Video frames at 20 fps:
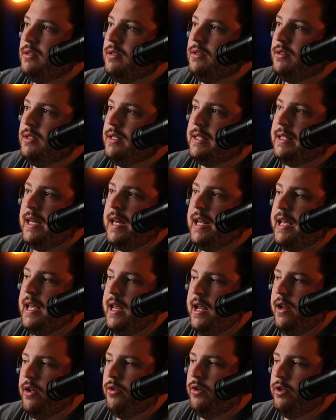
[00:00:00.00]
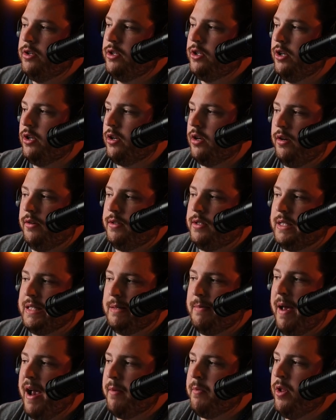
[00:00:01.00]
sneaky healers, you're gonna
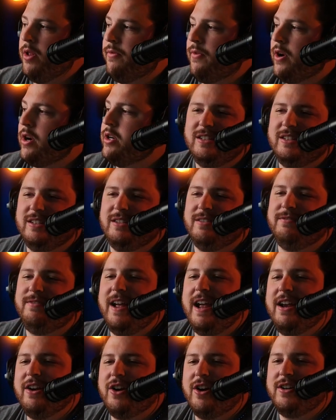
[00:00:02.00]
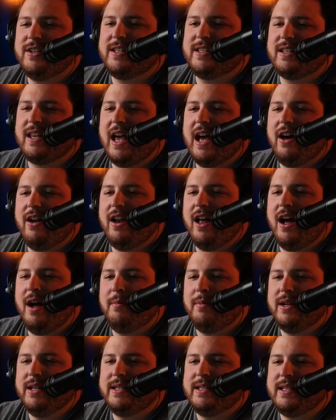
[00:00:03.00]
smack motherfuckers. Vanguard Scout, I'm
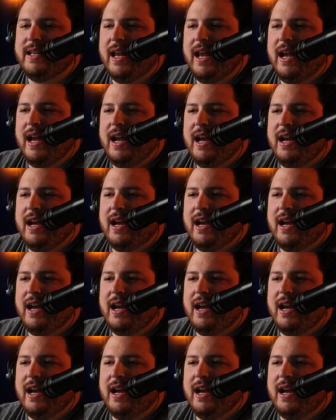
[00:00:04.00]
gonna say,